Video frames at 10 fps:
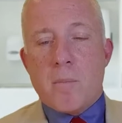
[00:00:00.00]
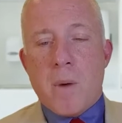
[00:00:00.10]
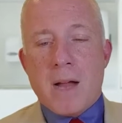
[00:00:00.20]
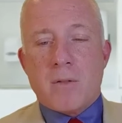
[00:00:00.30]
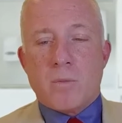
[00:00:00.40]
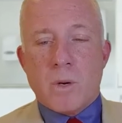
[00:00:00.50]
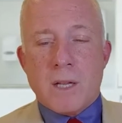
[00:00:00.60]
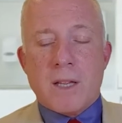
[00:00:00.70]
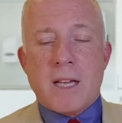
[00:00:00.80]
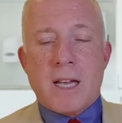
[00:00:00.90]
but
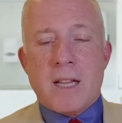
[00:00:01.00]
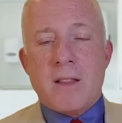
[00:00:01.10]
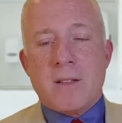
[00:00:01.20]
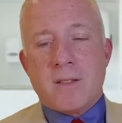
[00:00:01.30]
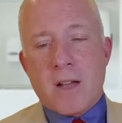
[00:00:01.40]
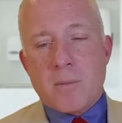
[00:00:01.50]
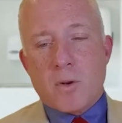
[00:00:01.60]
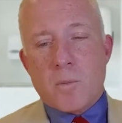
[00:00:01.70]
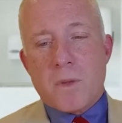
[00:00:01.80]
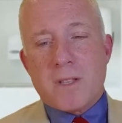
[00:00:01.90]
really in the
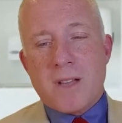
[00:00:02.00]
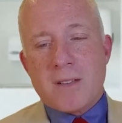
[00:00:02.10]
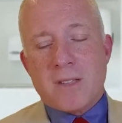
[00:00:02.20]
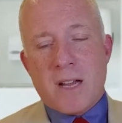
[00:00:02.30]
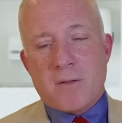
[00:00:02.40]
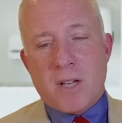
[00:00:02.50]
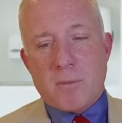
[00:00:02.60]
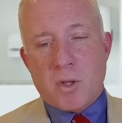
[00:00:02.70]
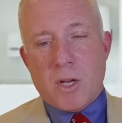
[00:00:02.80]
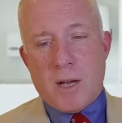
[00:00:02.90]
subgroup that doesn't have type
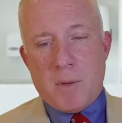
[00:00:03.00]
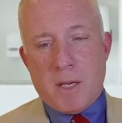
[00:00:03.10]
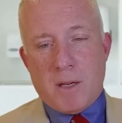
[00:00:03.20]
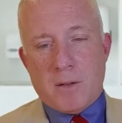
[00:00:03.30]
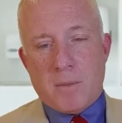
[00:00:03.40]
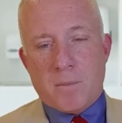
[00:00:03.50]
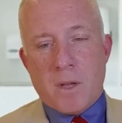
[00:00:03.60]
two diabetes,